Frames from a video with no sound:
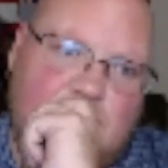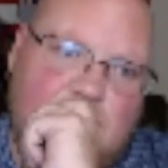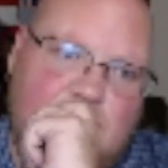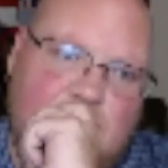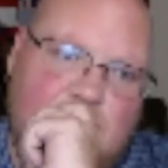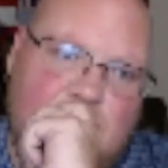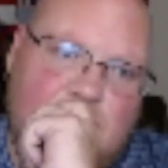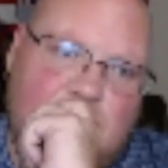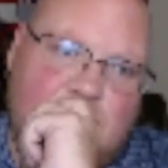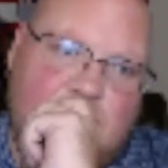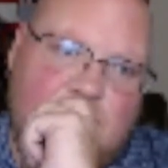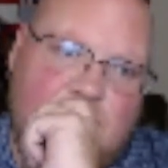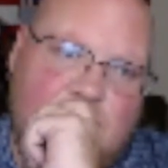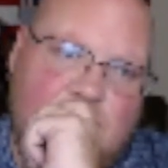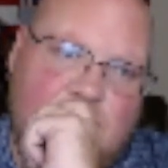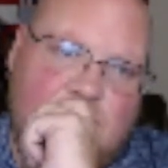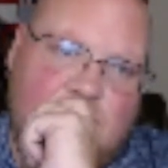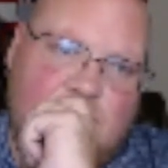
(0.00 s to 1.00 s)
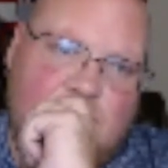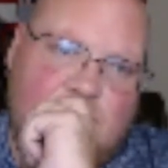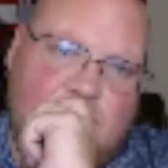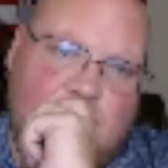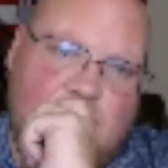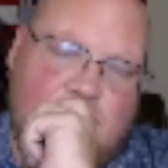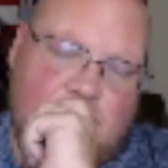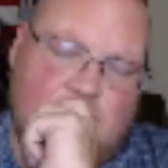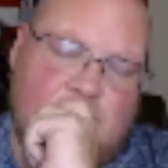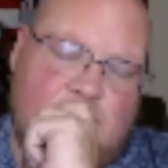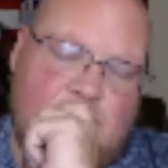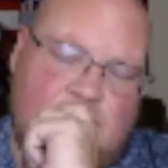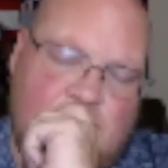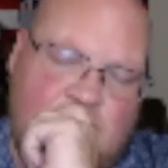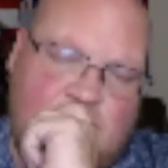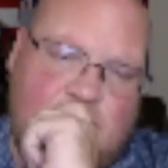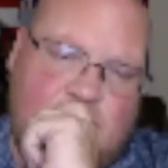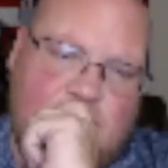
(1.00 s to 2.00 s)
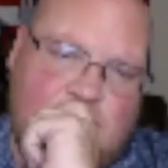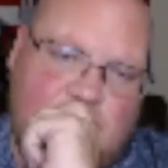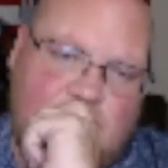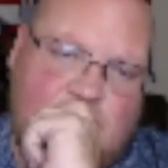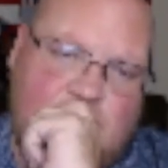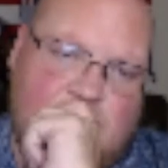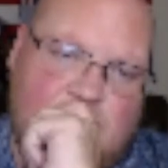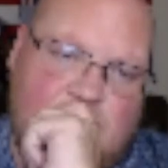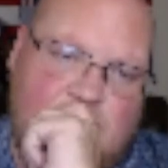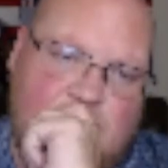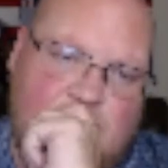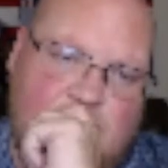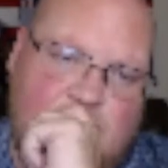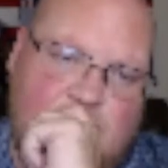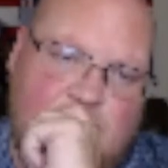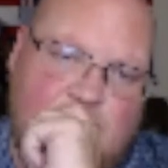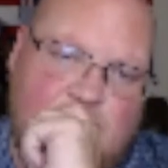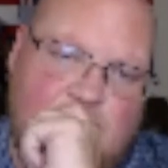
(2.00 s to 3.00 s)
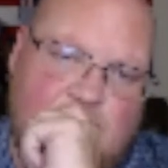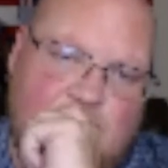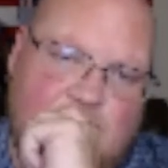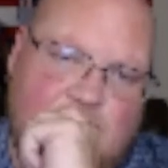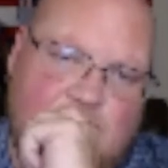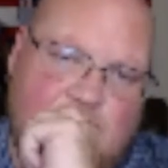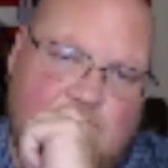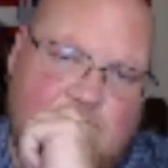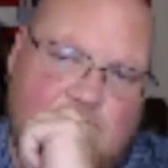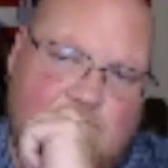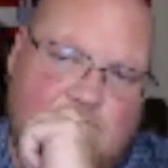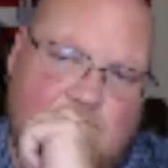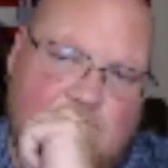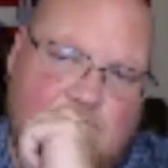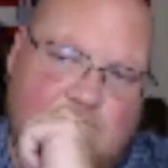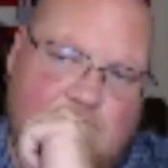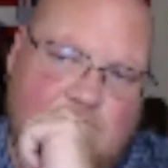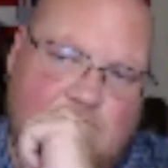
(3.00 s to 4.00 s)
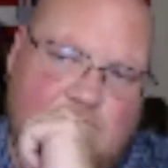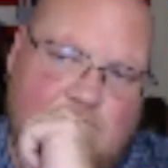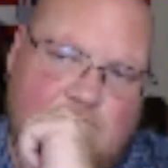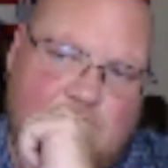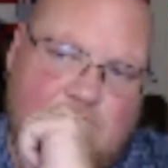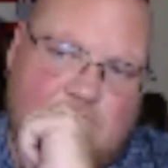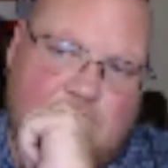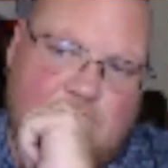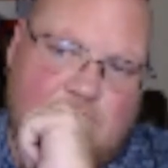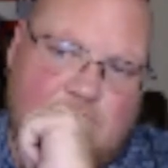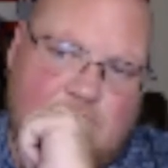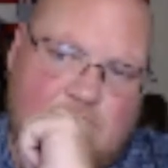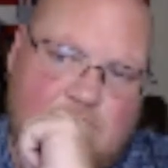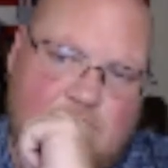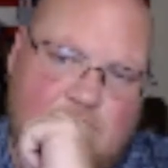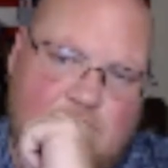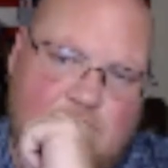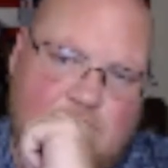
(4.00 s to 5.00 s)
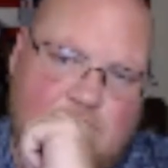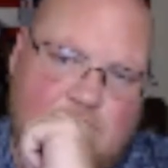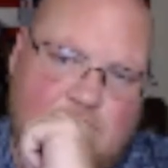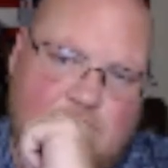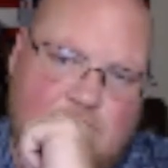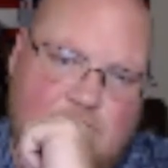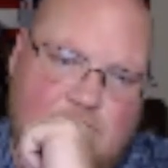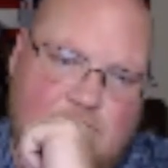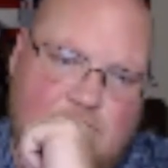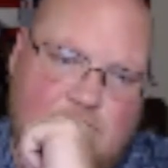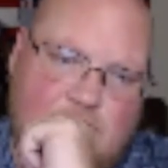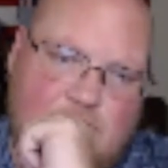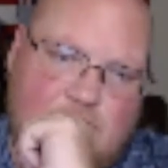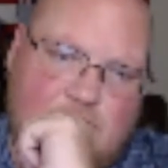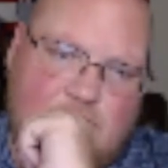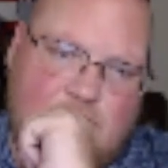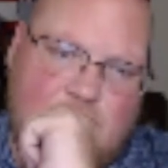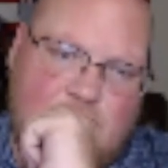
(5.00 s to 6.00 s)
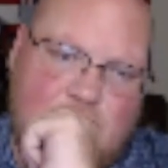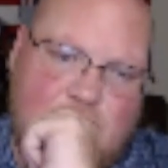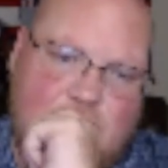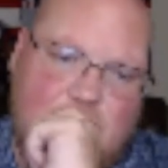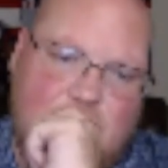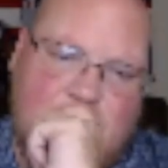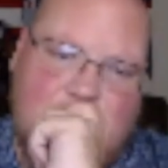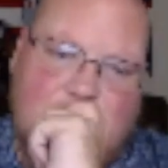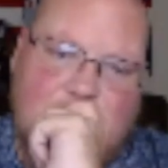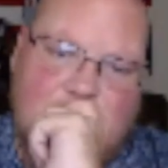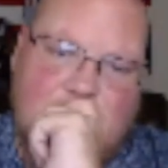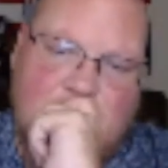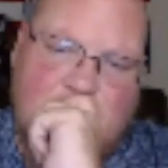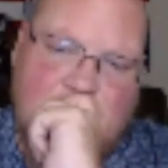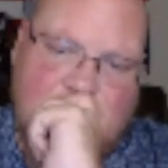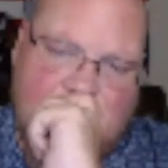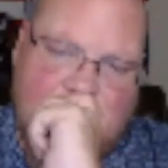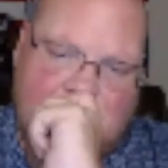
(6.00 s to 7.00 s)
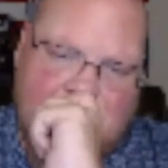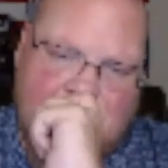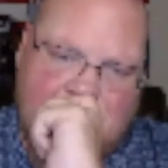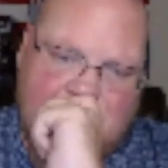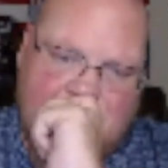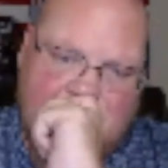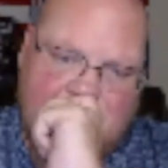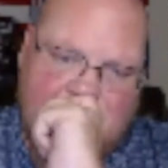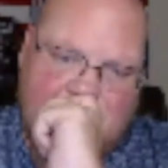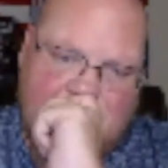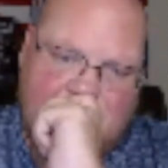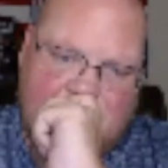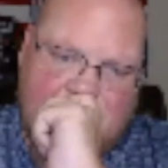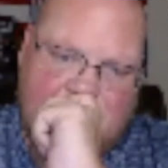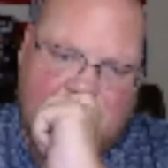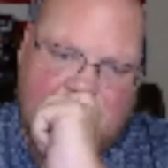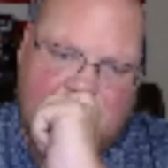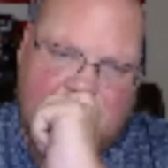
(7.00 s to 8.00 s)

(not speaking)